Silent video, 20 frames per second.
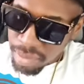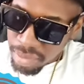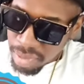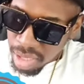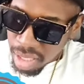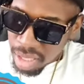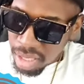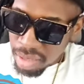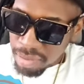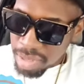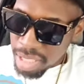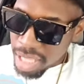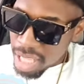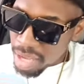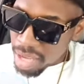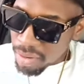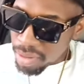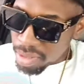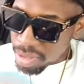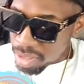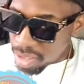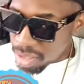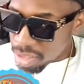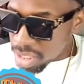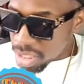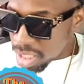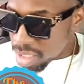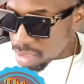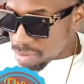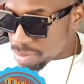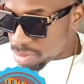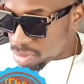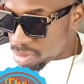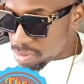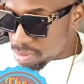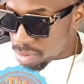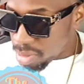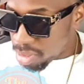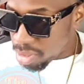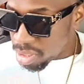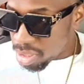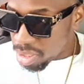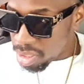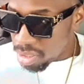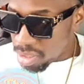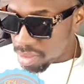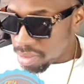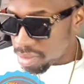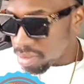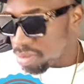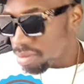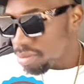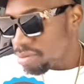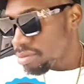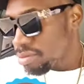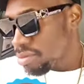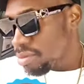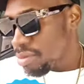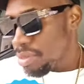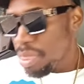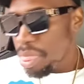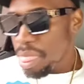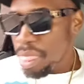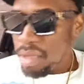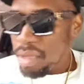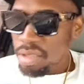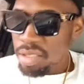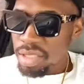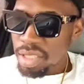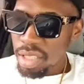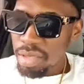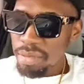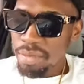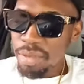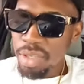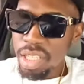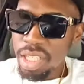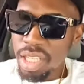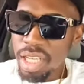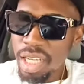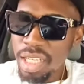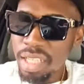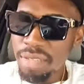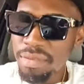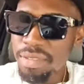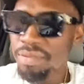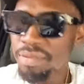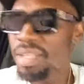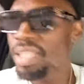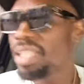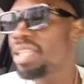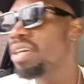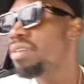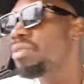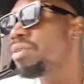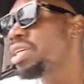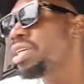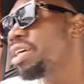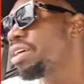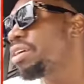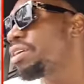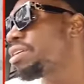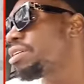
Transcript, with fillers: Cause I like when you chat up with my mouth, you know. Tell me about economy better. Where?